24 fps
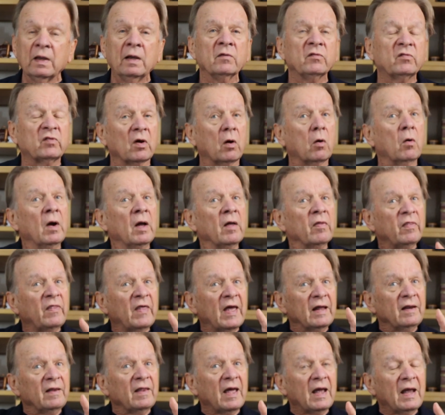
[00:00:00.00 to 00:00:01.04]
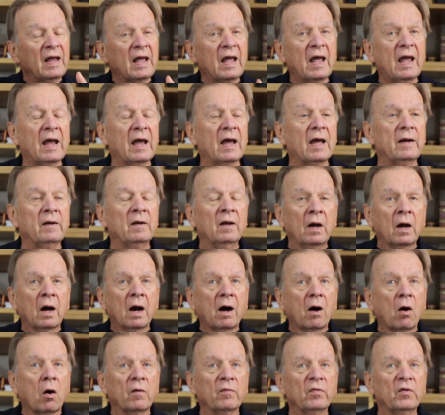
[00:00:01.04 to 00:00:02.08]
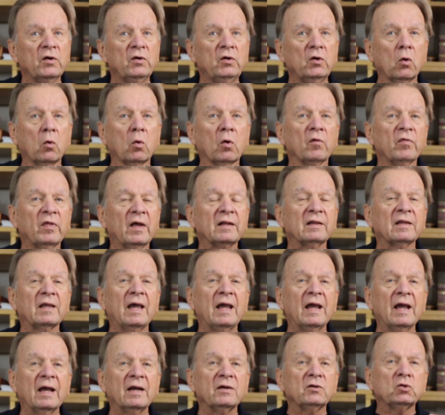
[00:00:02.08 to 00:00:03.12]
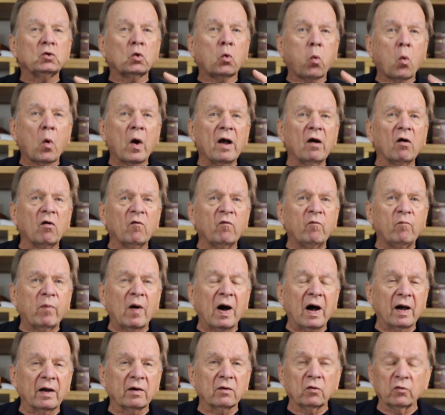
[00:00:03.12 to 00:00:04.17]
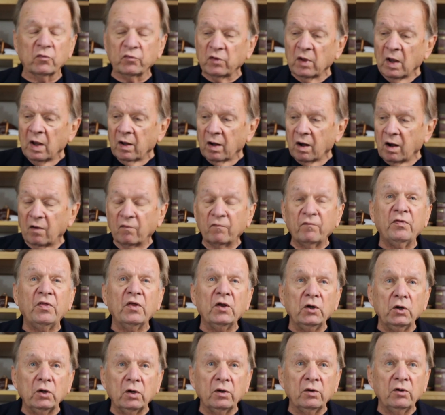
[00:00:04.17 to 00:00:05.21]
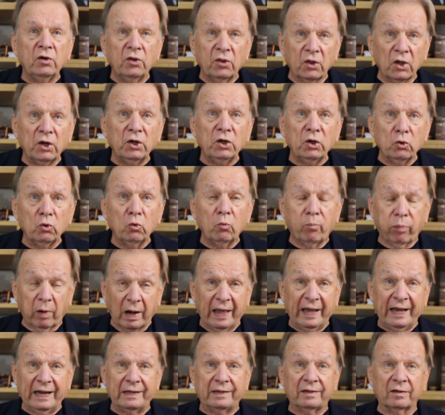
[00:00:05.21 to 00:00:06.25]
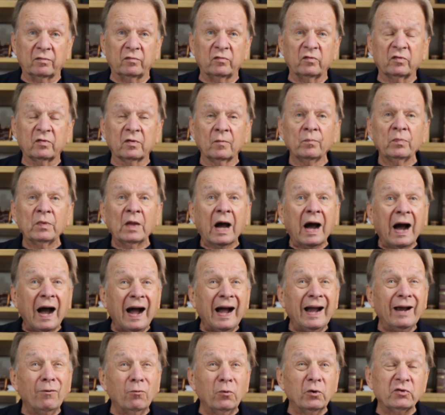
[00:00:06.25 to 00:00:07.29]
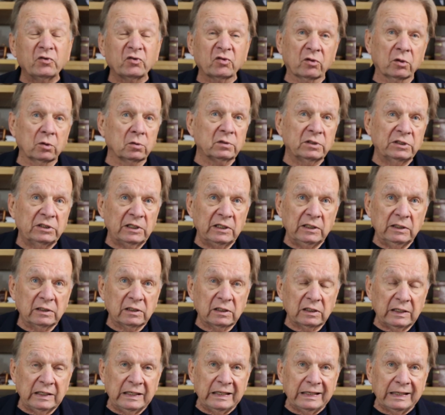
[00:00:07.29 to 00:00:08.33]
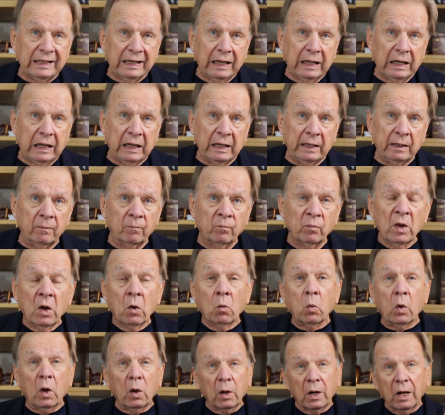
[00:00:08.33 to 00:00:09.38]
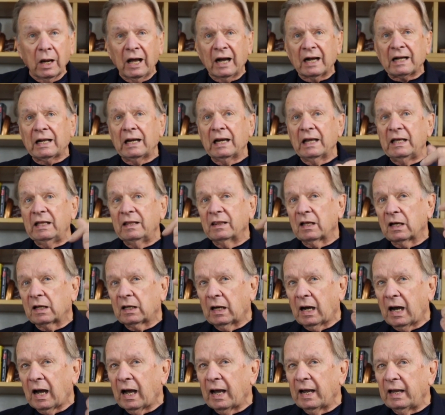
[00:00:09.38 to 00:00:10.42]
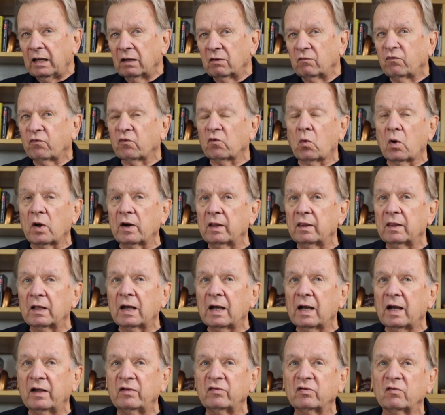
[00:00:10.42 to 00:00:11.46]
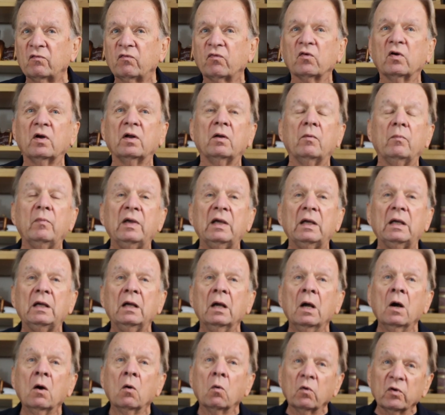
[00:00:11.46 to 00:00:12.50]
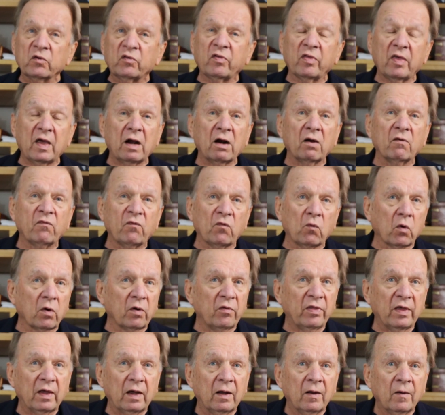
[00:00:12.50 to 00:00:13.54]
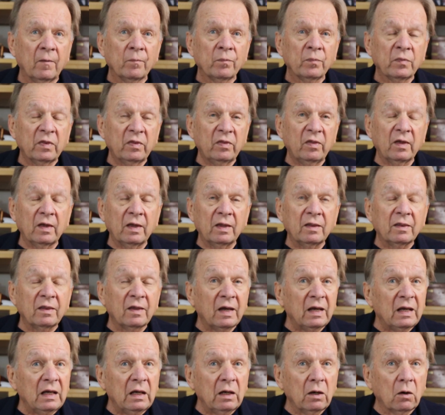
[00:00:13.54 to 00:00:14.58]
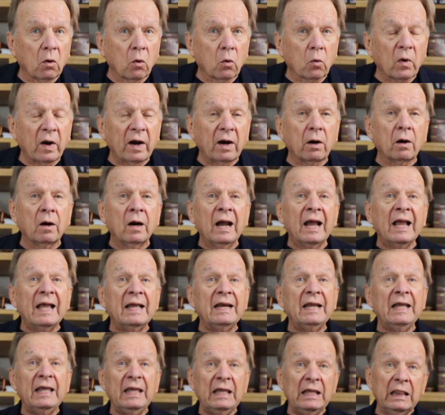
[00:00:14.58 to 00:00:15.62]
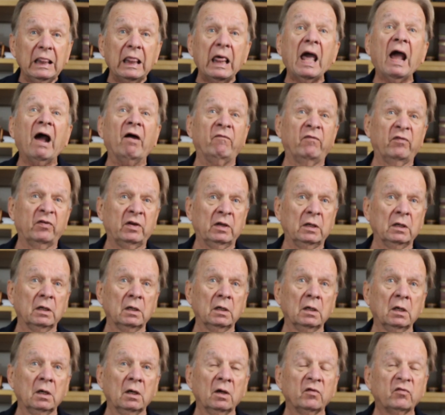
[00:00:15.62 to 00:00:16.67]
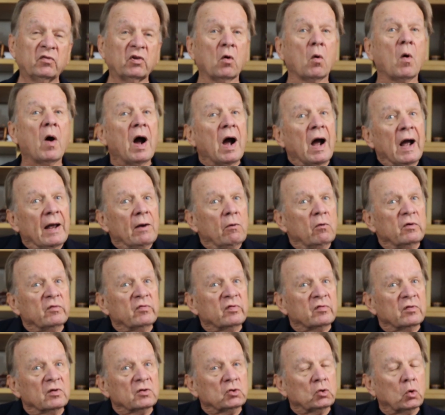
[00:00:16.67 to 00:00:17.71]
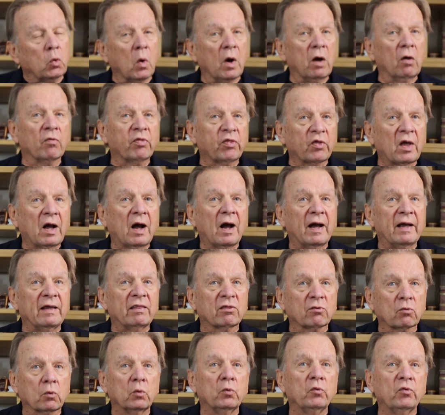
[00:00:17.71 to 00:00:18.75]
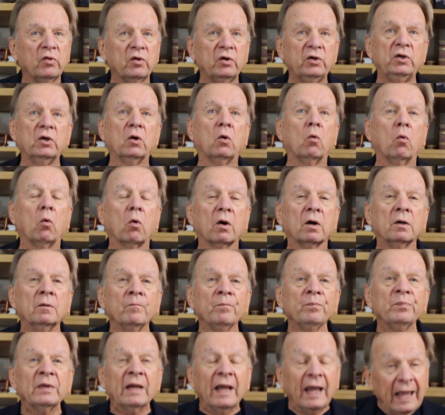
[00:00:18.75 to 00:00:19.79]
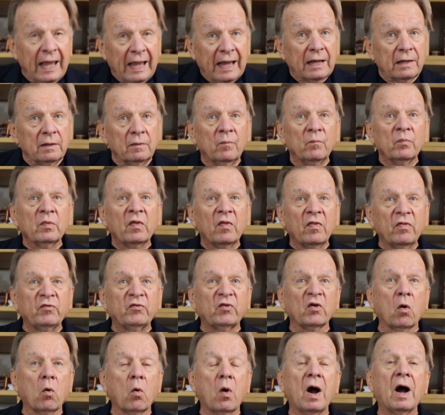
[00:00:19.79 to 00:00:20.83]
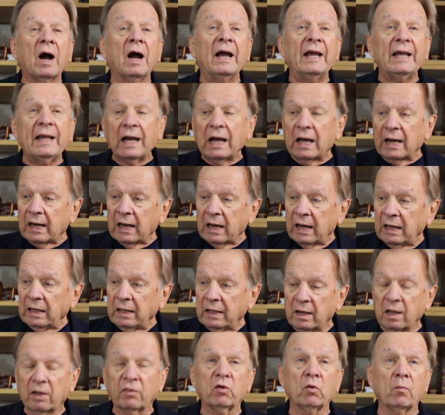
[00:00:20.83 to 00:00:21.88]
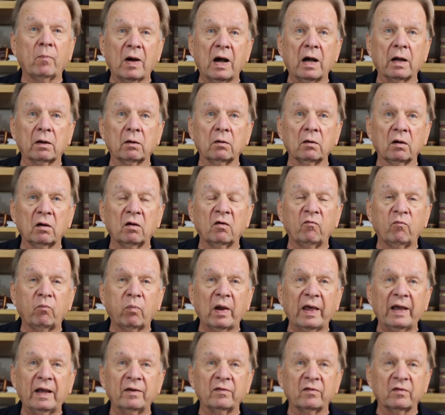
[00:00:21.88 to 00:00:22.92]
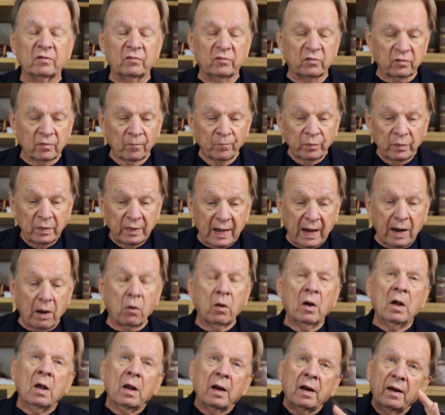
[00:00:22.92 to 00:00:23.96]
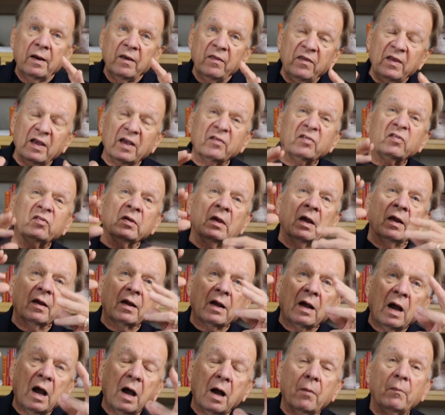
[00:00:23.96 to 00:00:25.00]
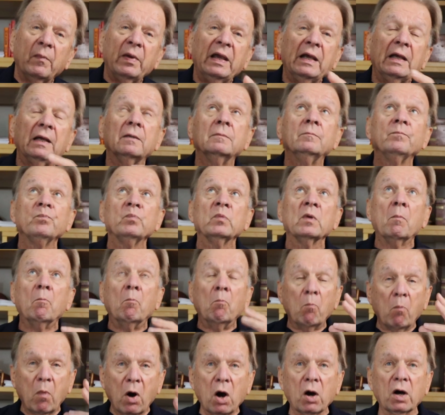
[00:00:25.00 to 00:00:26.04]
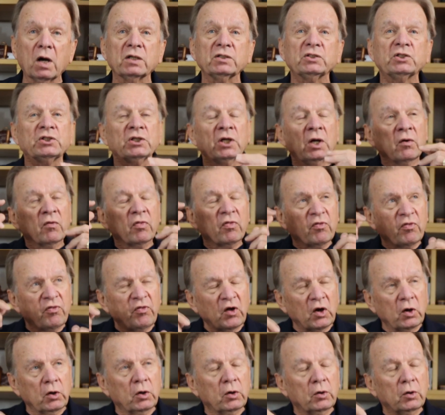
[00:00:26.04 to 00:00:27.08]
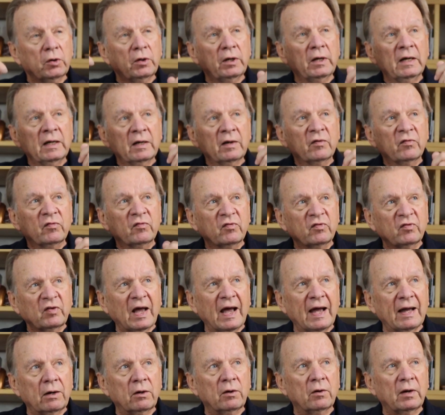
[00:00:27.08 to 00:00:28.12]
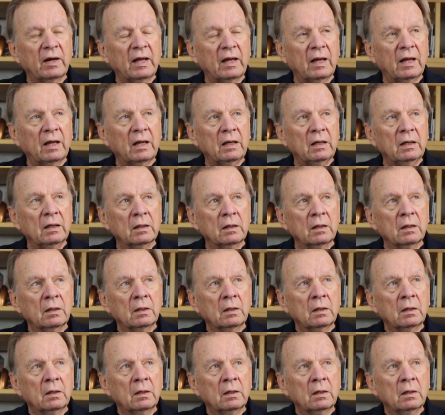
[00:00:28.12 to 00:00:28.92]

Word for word: So then they had on the door that they had 12 bottles of the, the new Blantons. I was 13th in line. Well, luckily the guy in for one of the guys in front of me was there for the the the Eagle Rare and he left. So I was the 12th guy through the door. And so I got another bottle of Blanton's. Now, this coming March 3rd Saturday